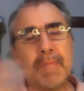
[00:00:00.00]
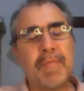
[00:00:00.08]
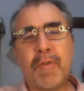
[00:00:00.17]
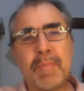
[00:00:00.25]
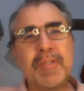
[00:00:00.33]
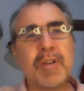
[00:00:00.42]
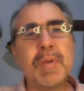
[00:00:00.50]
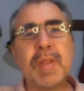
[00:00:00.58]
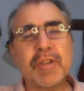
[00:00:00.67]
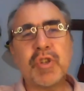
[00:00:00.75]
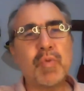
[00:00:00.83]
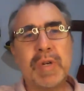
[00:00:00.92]
For midterm
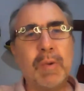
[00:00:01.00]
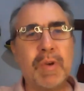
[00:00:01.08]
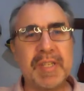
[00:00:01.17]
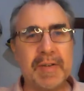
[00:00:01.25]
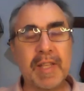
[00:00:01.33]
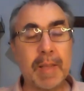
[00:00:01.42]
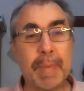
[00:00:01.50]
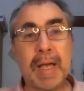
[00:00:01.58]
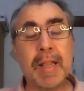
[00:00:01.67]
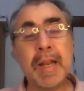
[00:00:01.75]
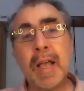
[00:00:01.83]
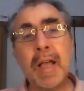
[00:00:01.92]
elections when he wasn't even on the
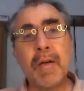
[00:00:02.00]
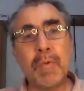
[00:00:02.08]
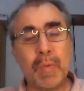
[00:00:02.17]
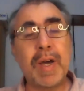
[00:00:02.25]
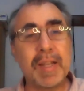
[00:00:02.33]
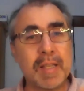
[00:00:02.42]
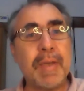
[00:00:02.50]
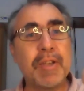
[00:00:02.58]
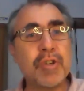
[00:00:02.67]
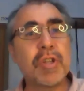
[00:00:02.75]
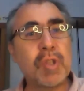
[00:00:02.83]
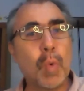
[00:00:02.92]
ballot, we wanted to make
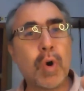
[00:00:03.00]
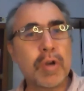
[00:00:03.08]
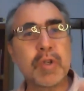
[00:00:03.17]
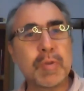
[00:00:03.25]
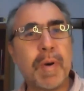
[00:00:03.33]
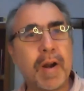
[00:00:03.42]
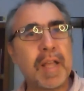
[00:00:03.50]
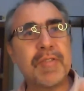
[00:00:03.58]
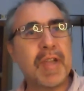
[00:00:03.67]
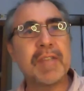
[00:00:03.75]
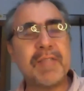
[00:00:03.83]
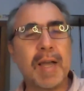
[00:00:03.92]
sure that the Workers' Party at
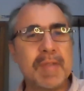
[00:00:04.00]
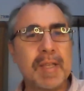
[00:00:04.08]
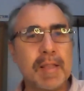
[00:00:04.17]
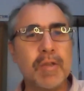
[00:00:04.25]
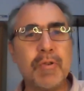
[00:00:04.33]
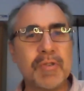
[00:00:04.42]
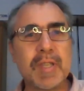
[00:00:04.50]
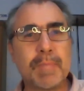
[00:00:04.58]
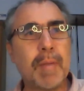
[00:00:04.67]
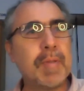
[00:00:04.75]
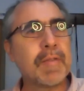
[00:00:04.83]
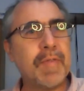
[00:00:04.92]
that time didn't lose their
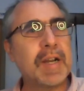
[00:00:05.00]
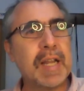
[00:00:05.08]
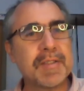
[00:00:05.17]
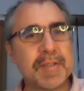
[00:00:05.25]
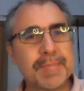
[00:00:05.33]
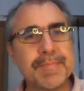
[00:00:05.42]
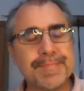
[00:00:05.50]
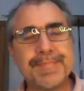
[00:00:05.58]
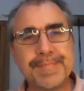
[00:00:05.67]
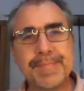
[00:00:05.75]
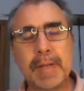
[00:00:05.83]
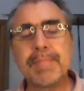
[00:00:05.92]
public financing.
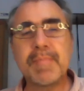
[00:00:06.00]
Right?